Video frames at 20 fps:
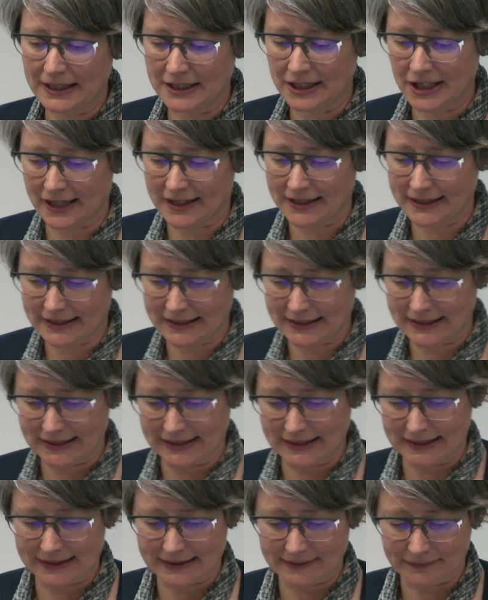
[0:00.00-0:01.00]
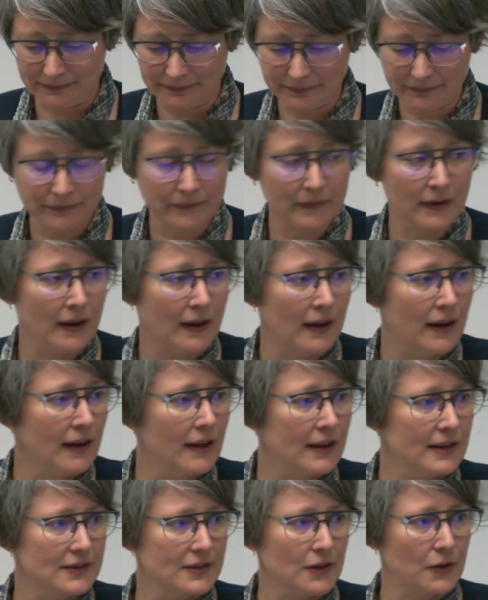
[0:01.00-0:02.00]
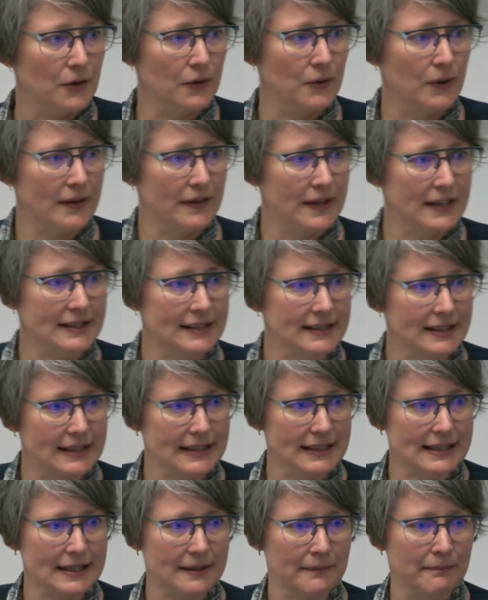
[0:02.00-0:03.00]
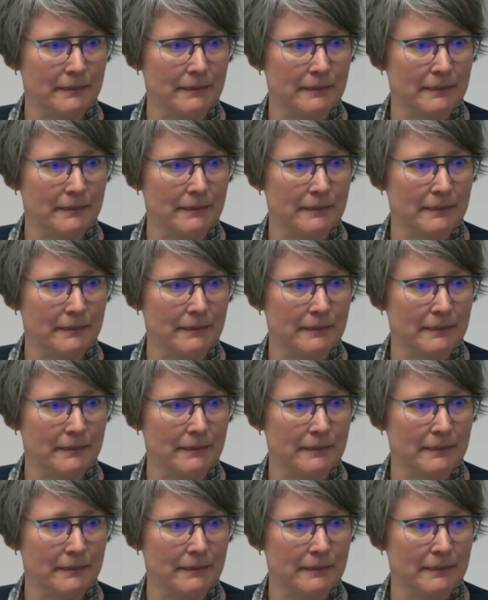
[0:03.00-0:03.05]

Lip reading: injustices. So this is the